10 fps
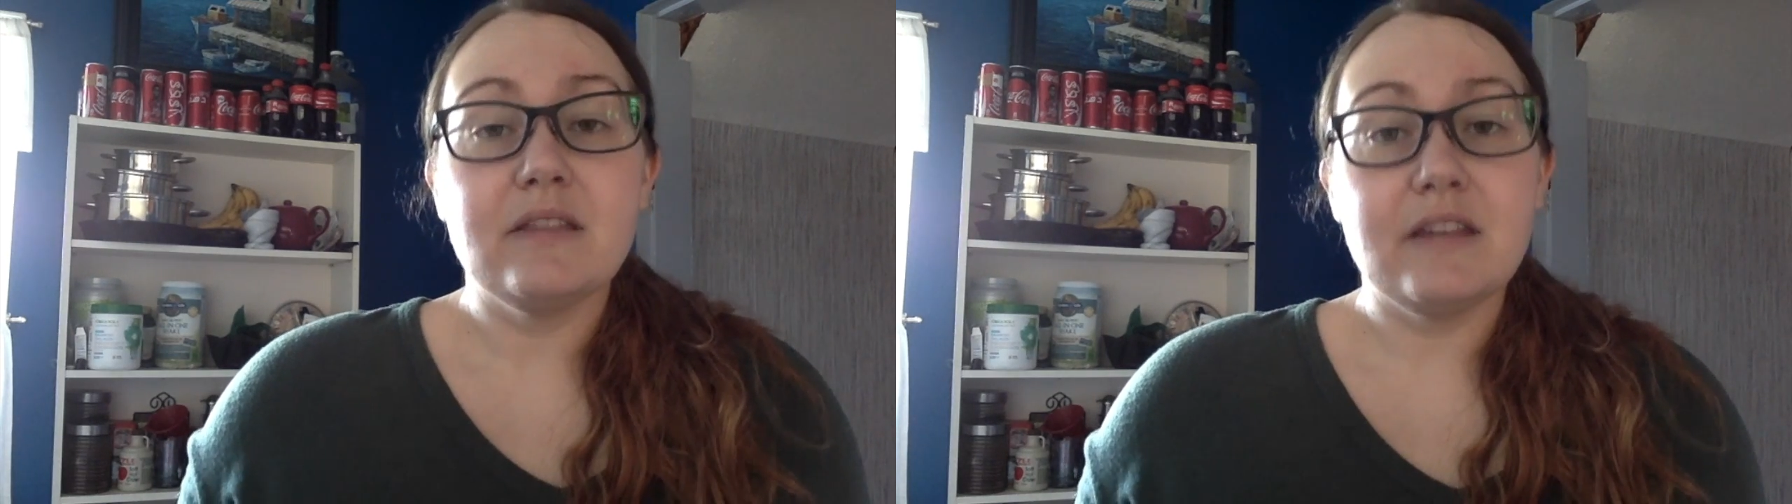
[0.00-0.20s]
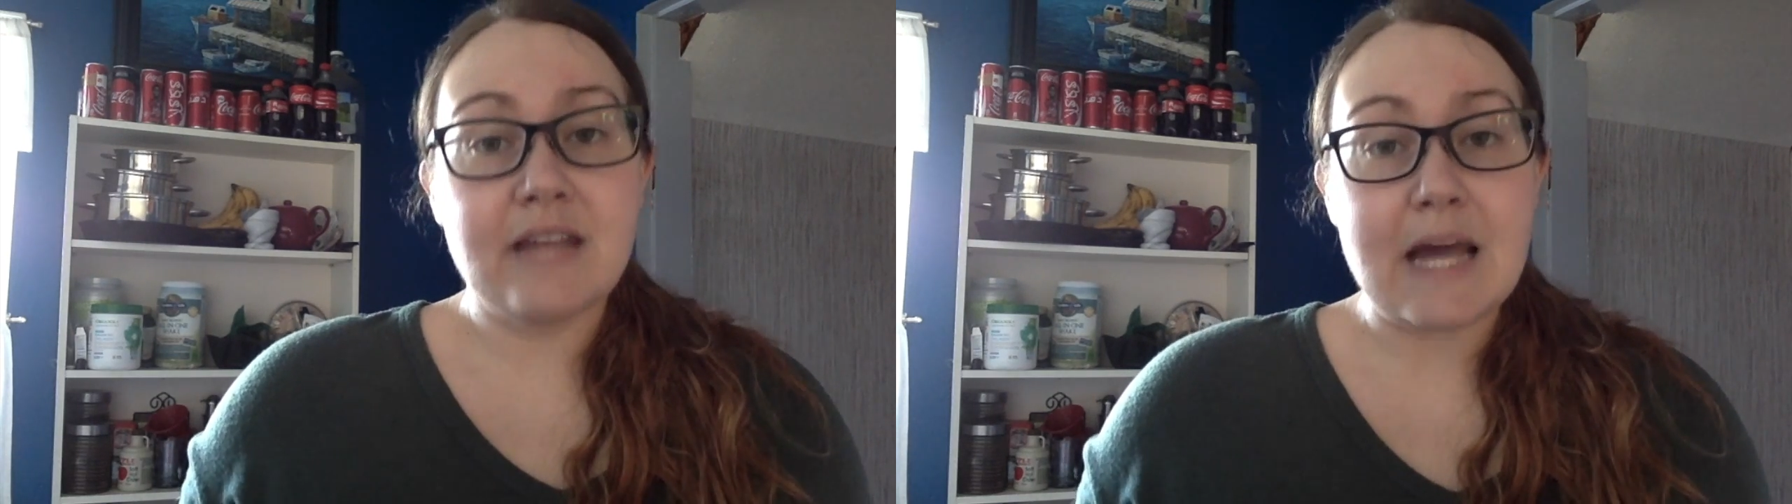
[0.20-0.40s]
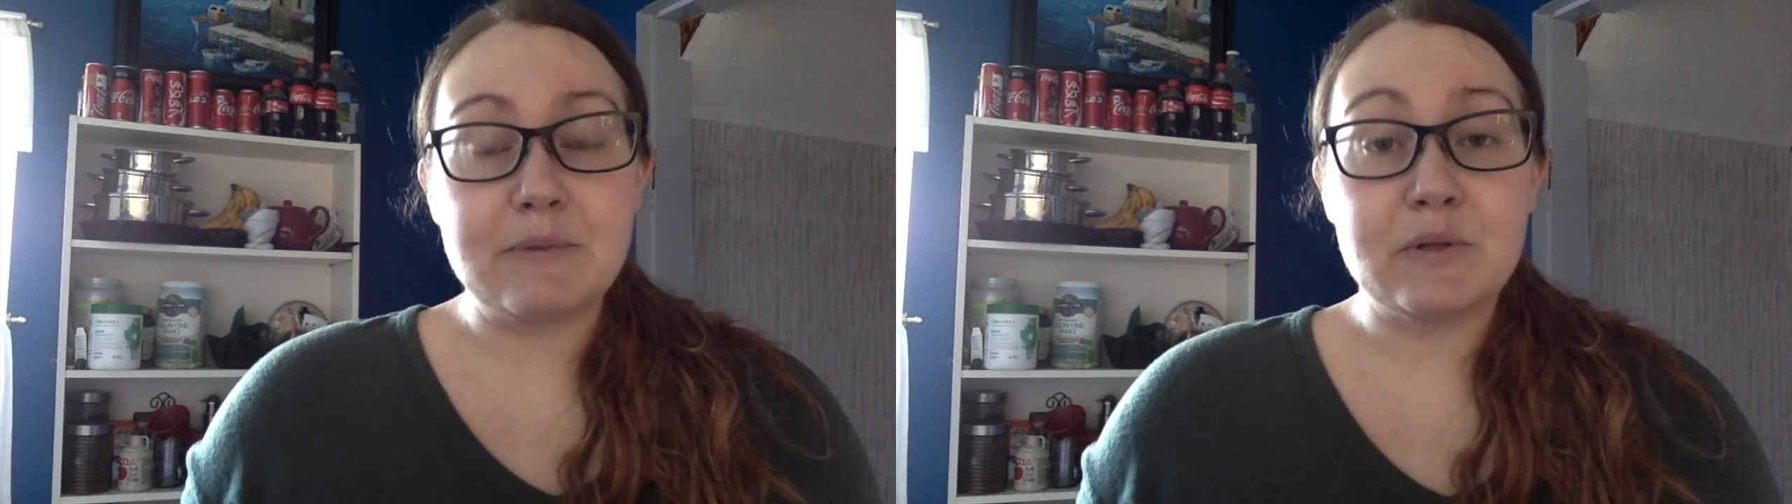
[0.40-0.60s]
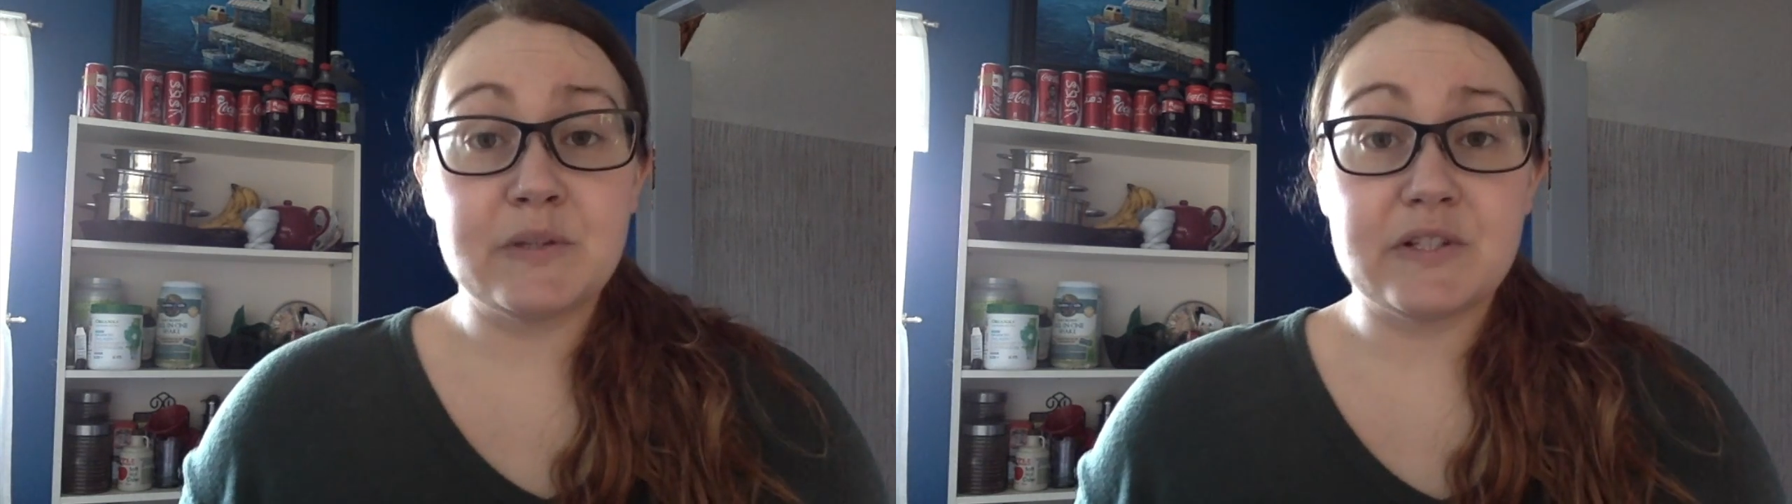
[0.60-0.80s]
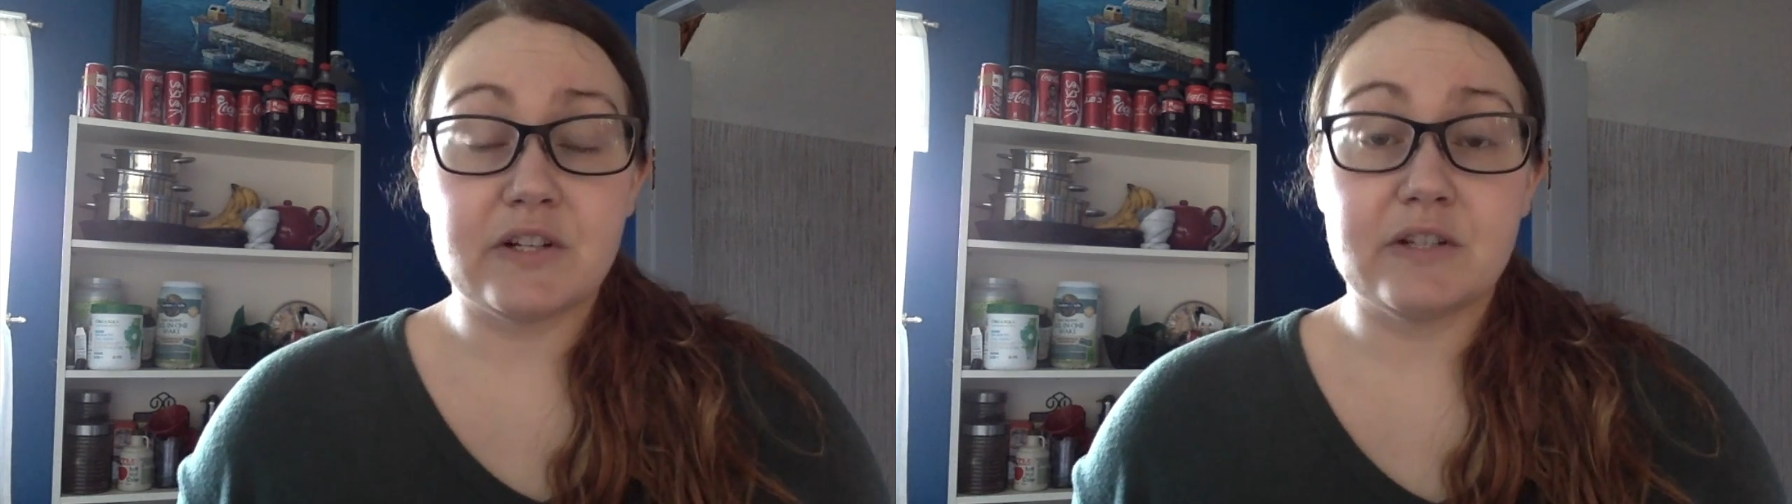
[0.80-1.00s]
then the apple
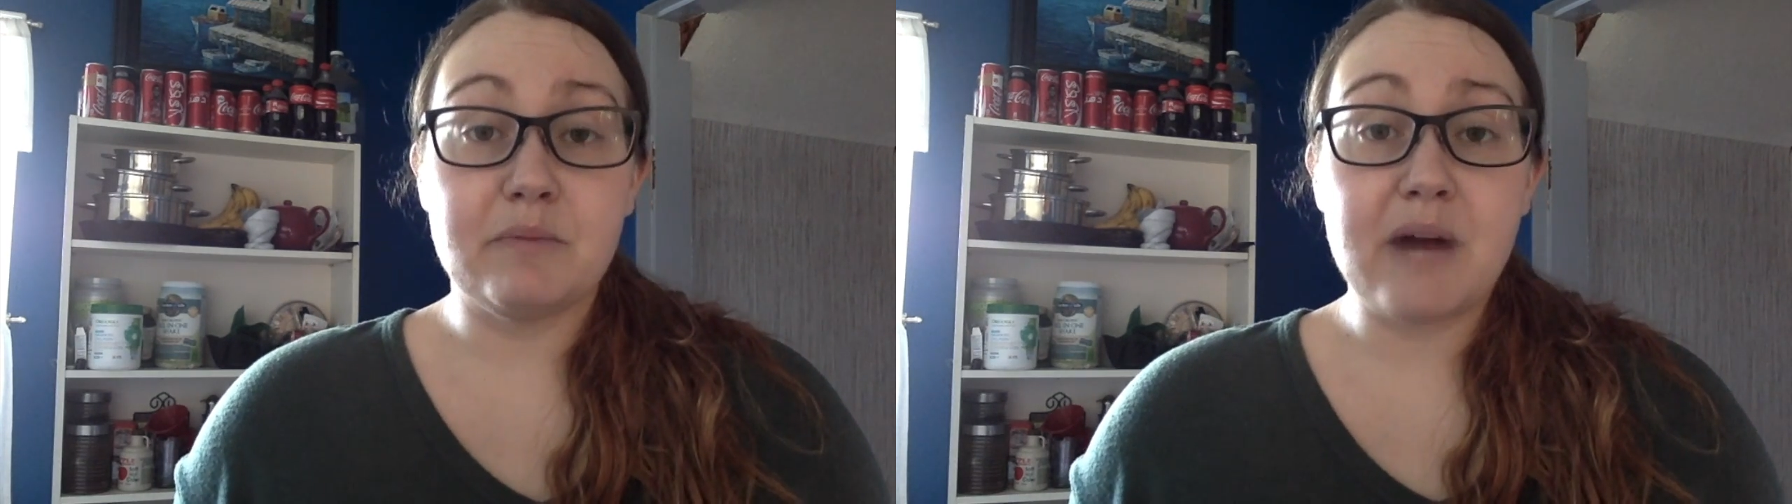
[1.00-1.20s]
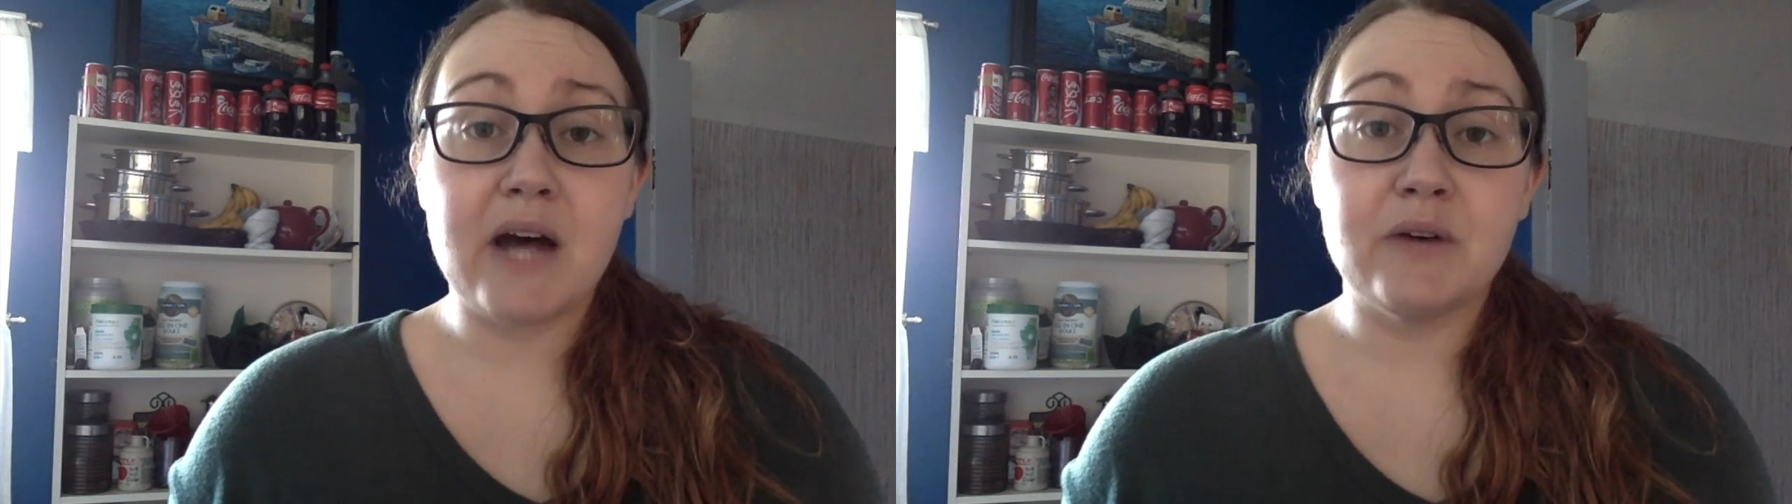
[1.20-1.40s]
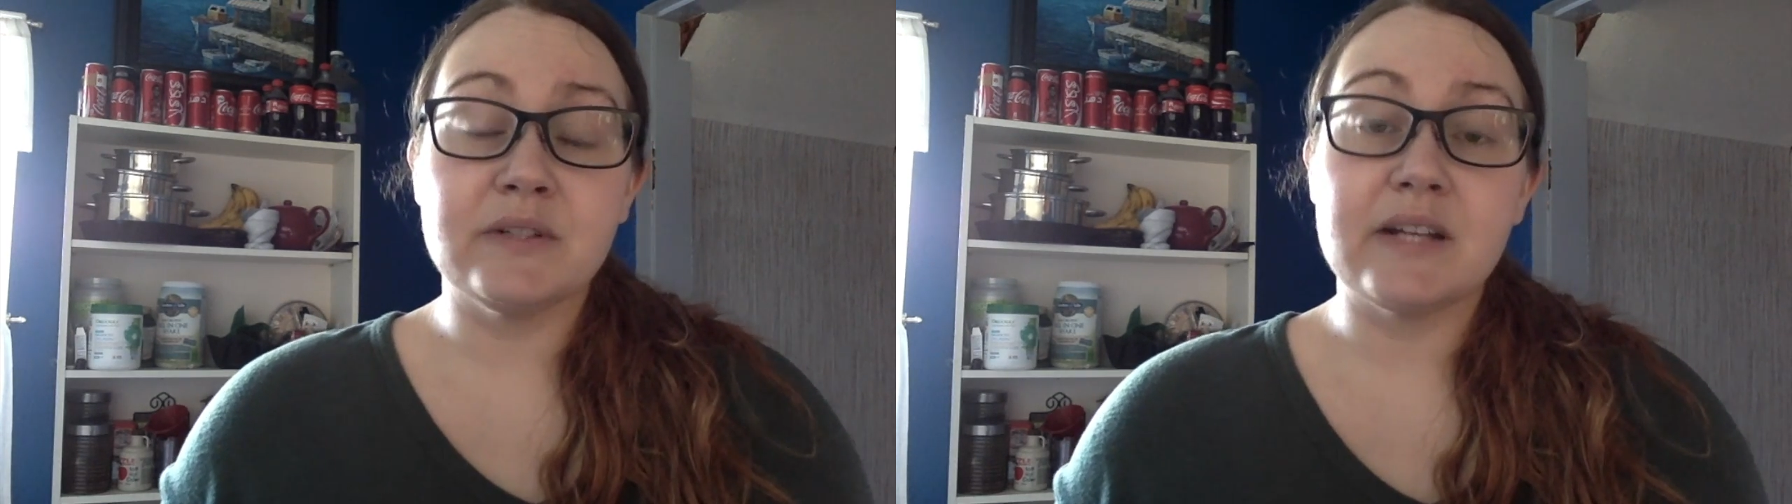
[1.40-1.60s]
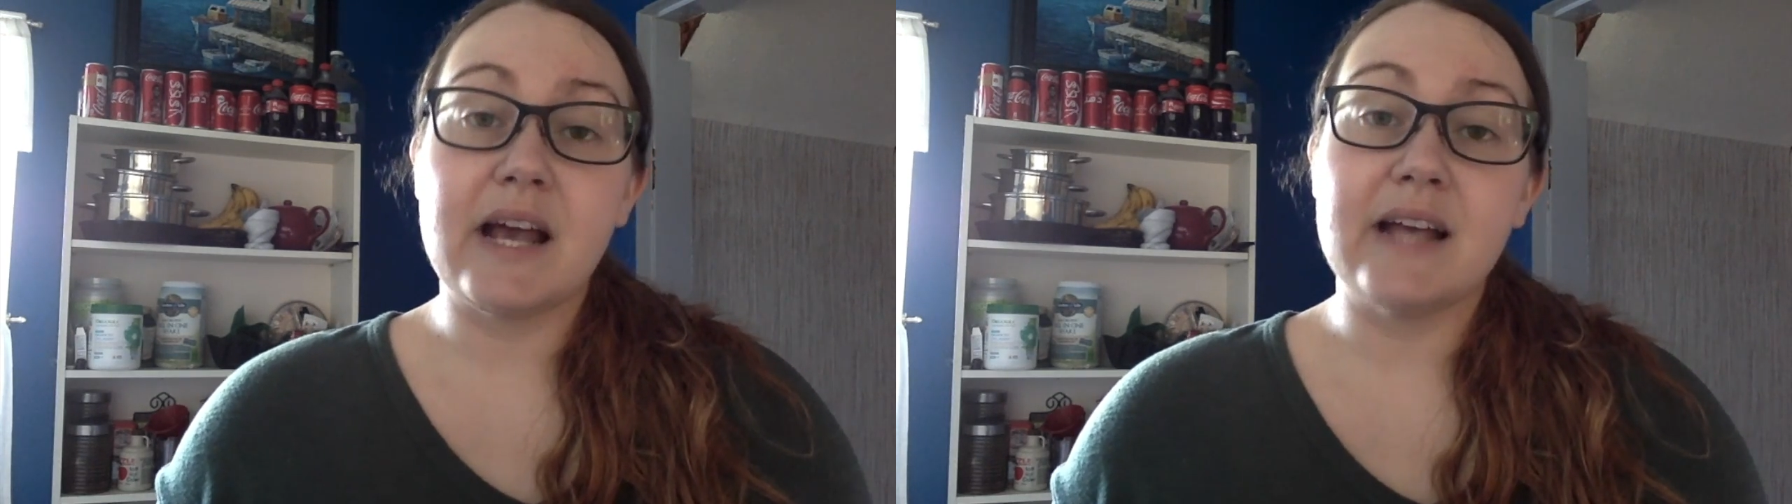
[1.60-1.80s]
will start to brown